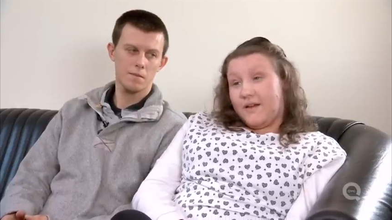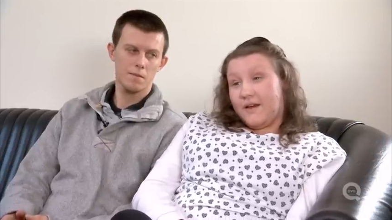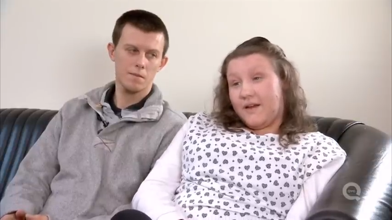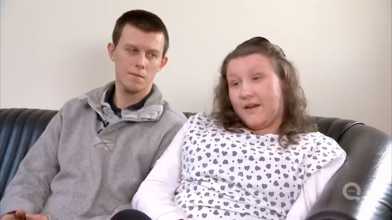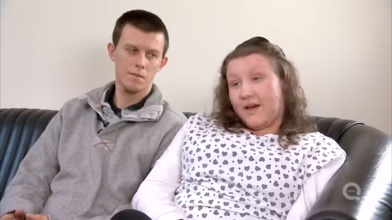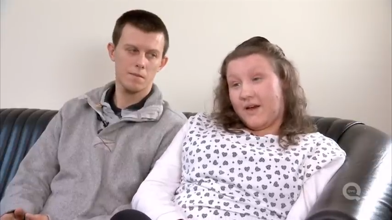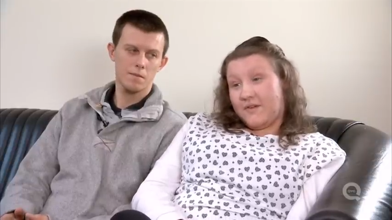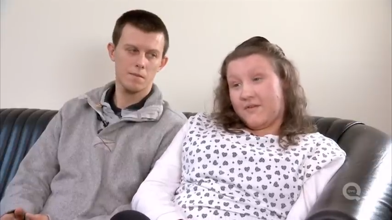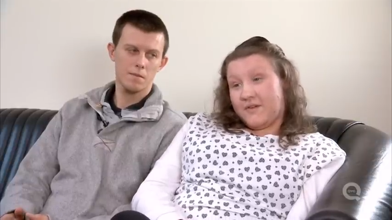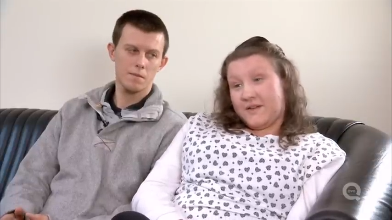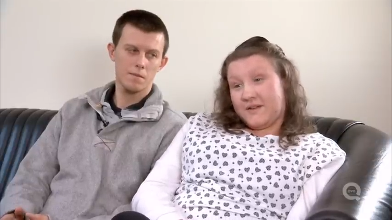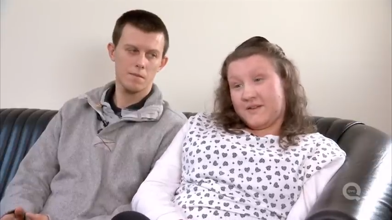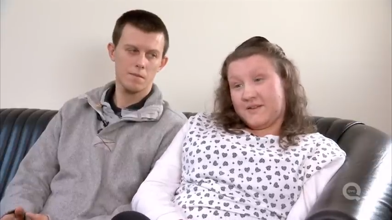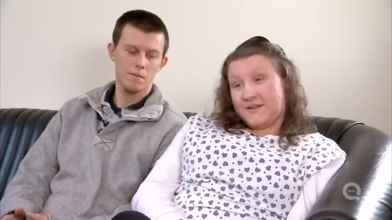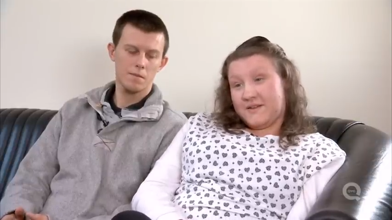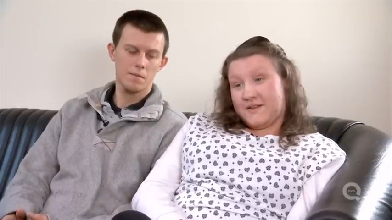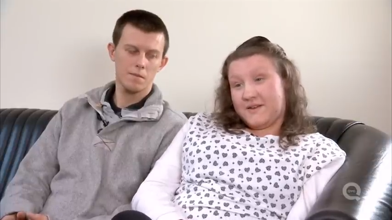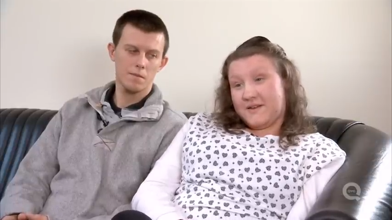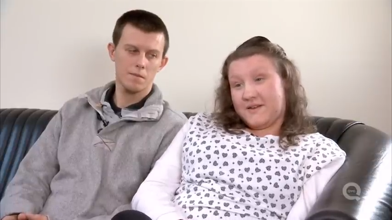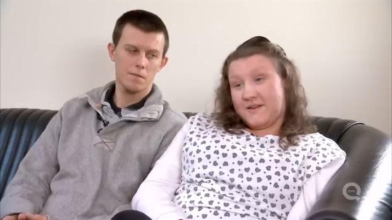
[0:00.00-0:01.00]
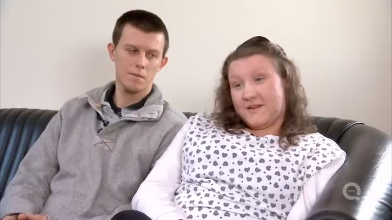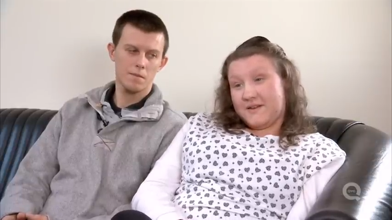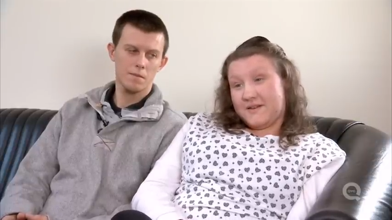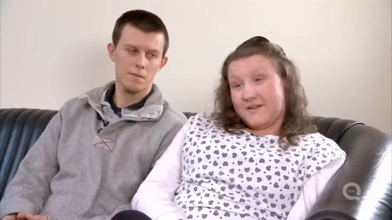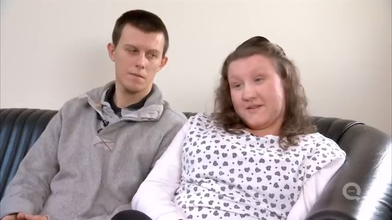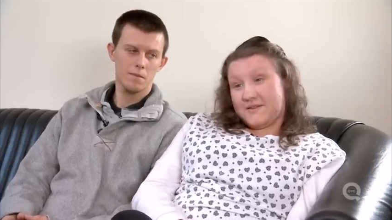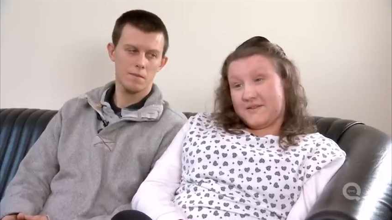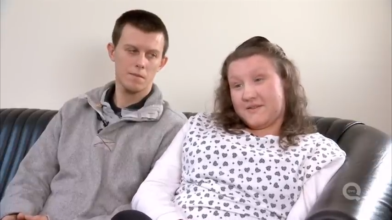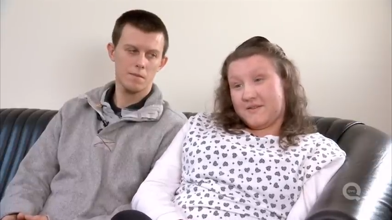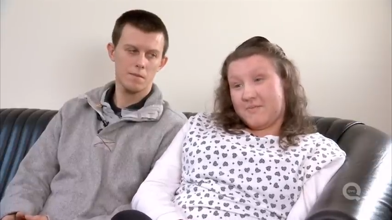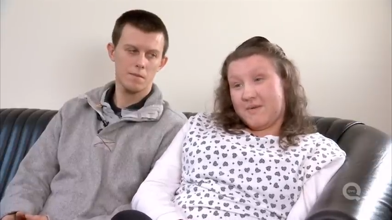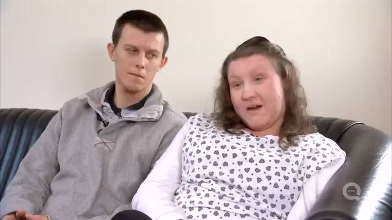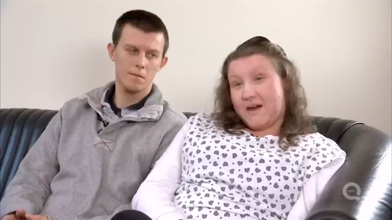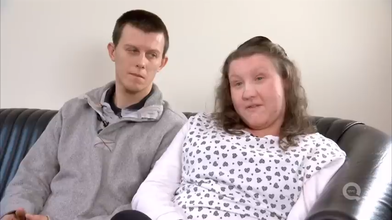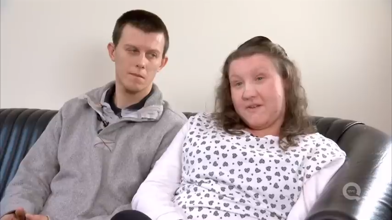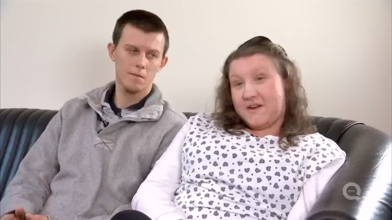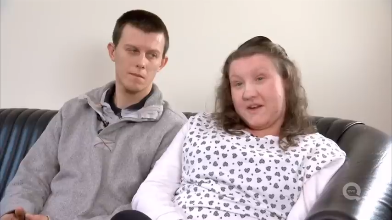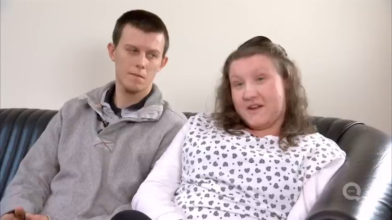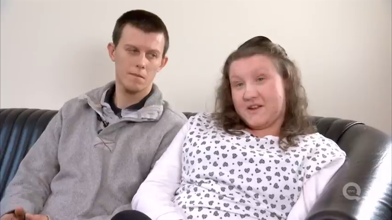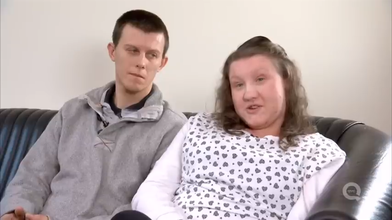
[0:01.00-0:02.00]
Speaker 1: having to
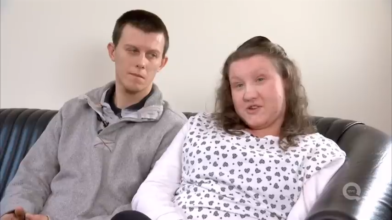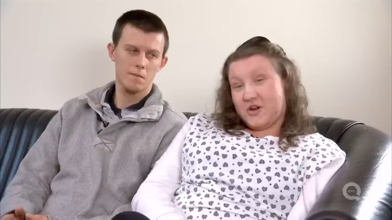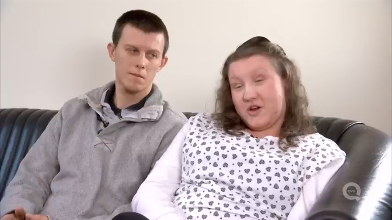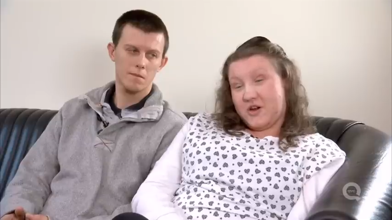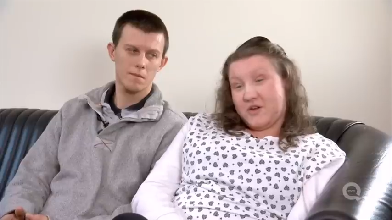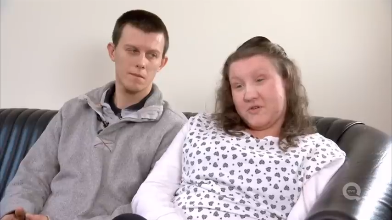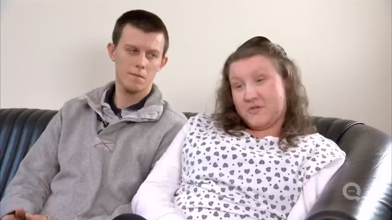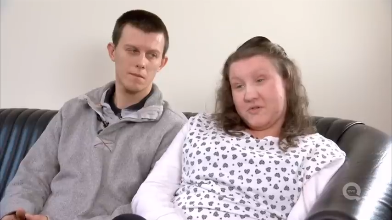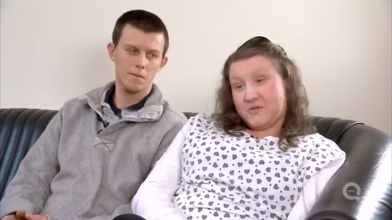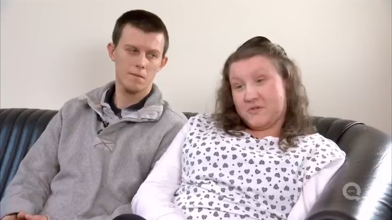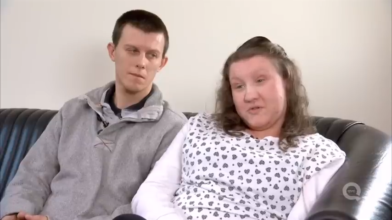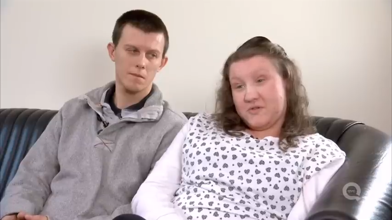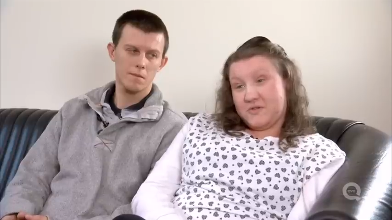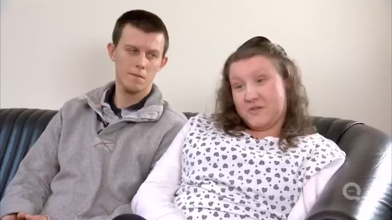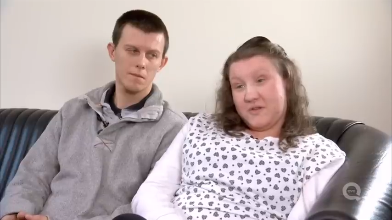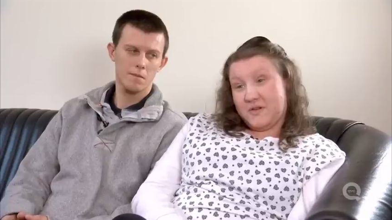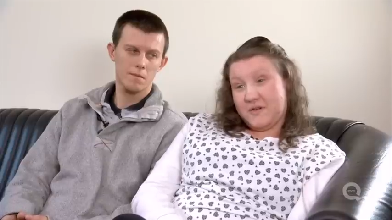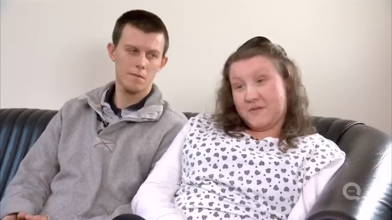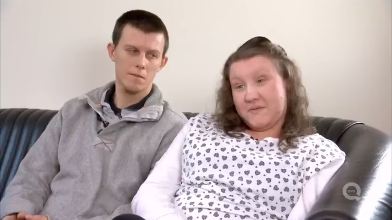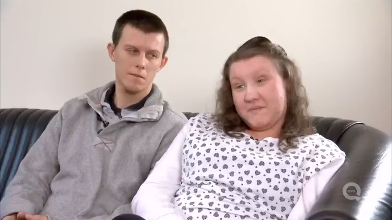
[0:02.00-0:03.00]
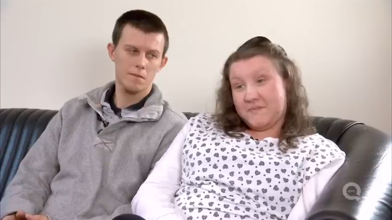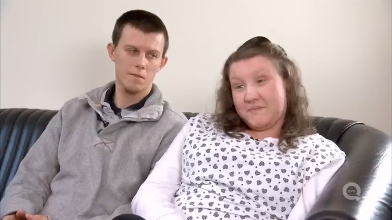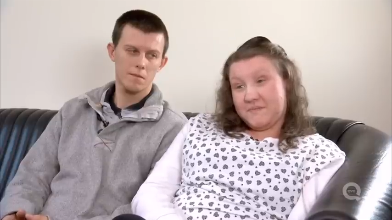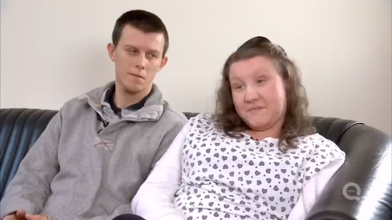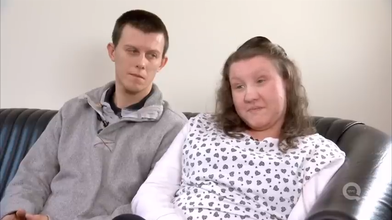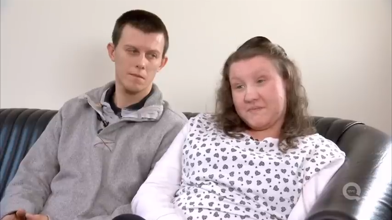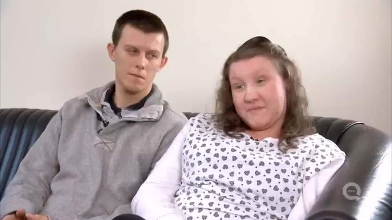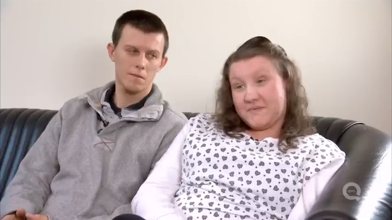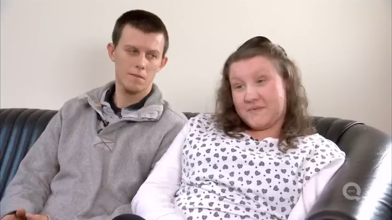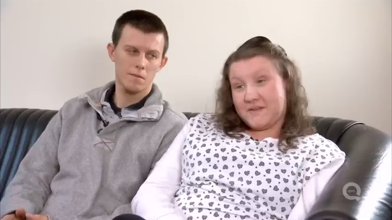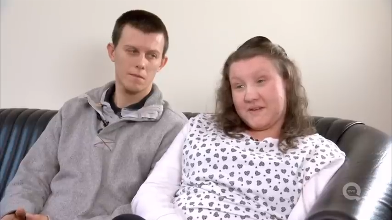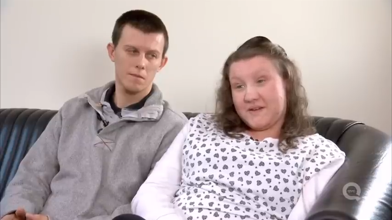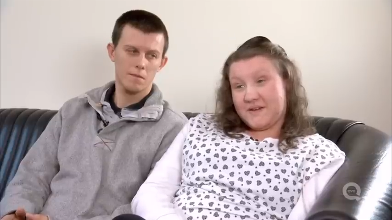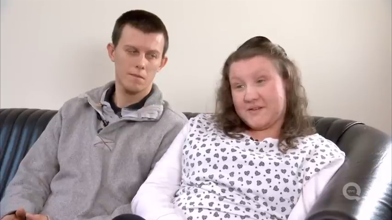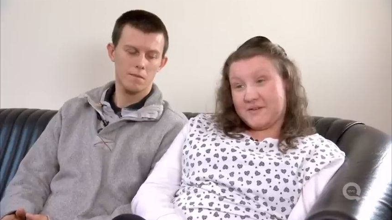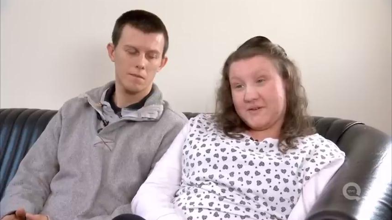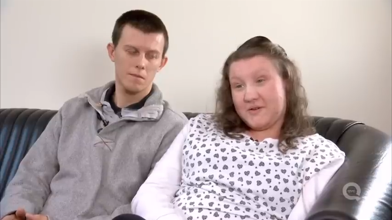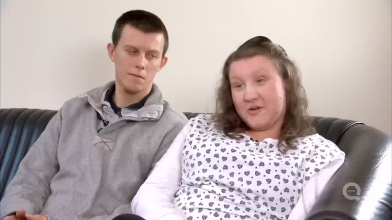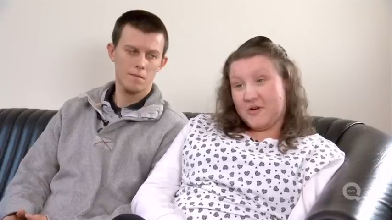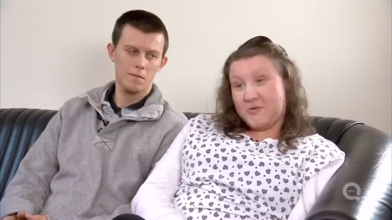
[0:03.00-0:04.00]
bury a child
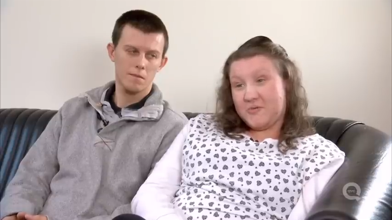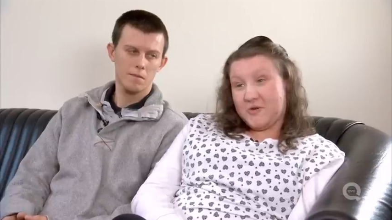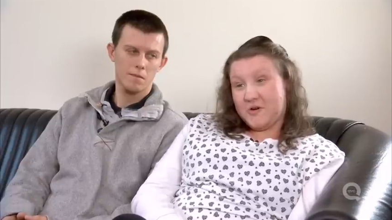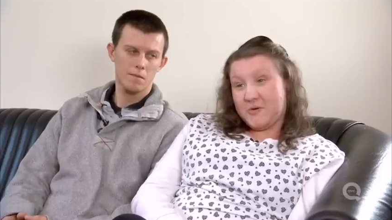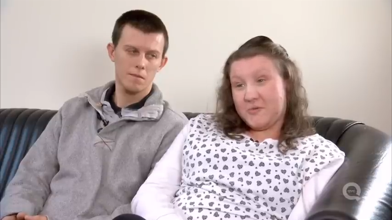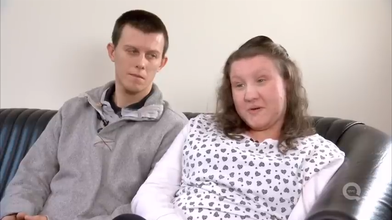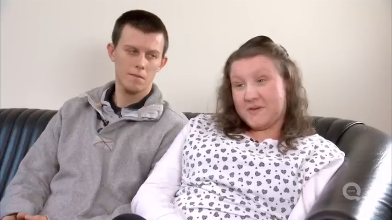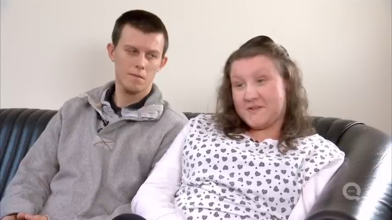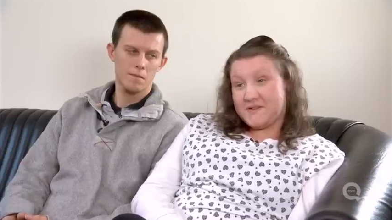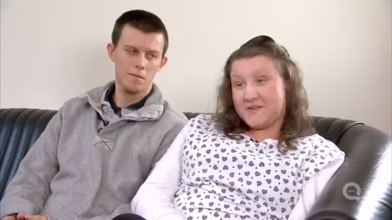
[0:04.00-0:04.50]
it's horrible, but